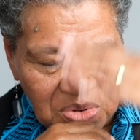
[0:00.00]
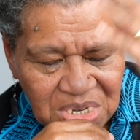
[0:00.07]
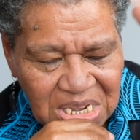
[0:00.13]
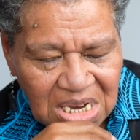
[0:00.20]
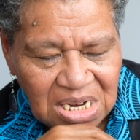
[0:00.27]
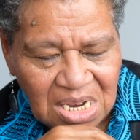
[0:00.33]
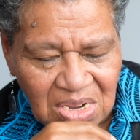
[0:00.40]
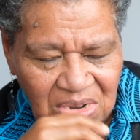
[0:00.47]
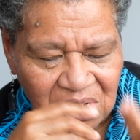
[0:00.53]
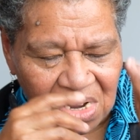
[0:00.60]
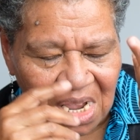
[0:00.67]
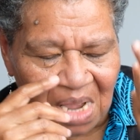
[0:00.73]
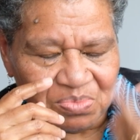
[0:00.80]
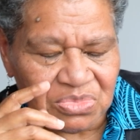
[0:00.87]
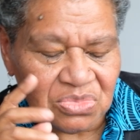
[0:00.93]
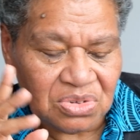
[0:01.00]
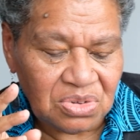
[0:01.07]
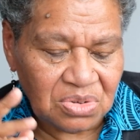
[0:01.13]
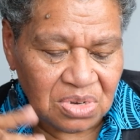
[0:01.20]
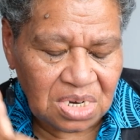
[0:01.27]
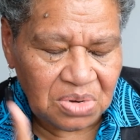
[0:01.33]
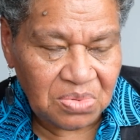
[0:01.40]
can go come to
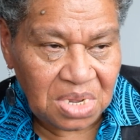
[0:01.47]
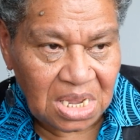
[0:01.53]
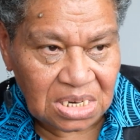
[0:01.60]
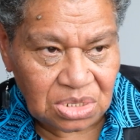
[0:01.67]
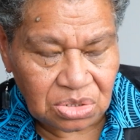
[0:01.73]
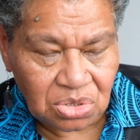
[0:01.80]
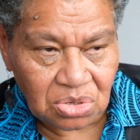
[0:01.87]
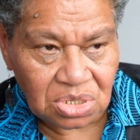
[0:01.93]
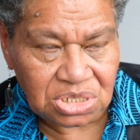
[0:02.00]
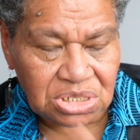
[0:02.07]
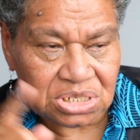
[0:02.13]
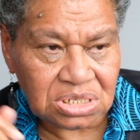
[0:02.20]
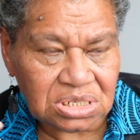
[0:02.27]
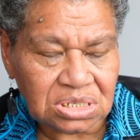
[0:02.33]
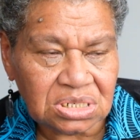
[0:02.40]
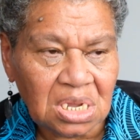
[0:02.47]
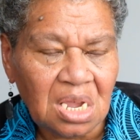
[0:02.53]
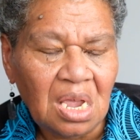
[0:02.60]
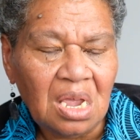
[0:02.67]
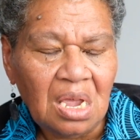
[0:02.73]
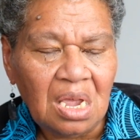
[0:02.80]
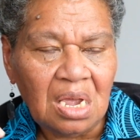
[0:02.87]
you. And we had torches,
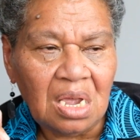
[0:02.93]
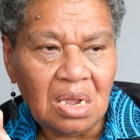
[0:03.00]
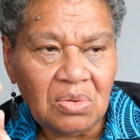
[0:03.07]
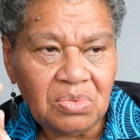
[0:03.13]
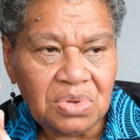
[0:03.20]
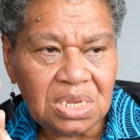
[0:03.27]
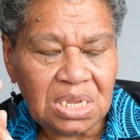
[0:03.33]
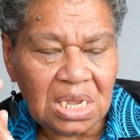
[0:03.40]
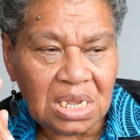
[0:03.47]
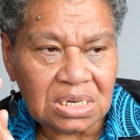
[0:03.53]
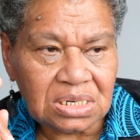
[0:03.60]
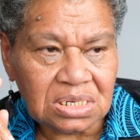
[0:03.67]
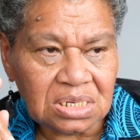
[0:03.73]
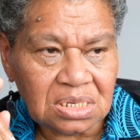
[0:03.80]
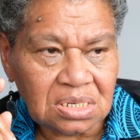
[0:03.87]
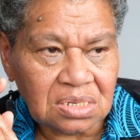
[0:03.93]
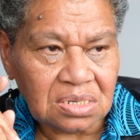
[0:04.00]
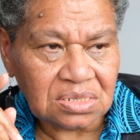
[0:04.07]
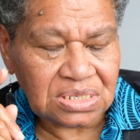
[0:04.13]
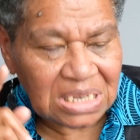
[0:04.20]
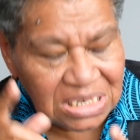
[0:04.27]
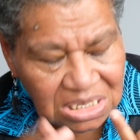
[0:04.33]
we had
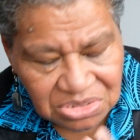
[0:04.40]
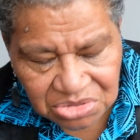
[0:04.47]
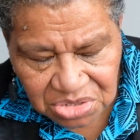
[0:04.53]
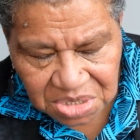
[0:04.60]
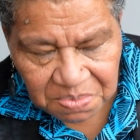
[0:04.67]
sanitary